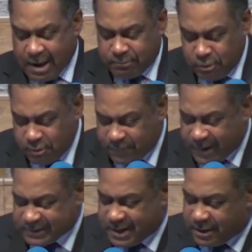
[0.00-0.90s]
move
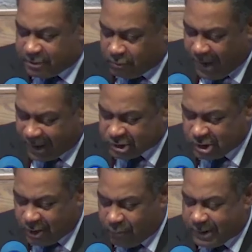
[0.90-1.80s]
us in a direction
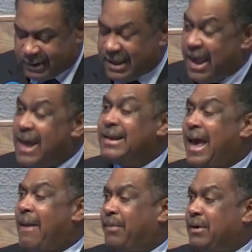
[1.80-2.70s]
of what can
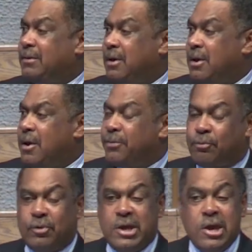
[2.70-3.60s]
happen
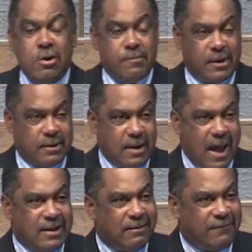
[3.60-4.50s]
through human
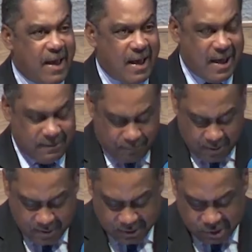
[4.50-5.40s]
and divine
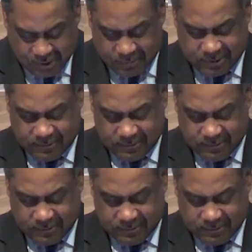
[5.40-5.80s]
partnerships.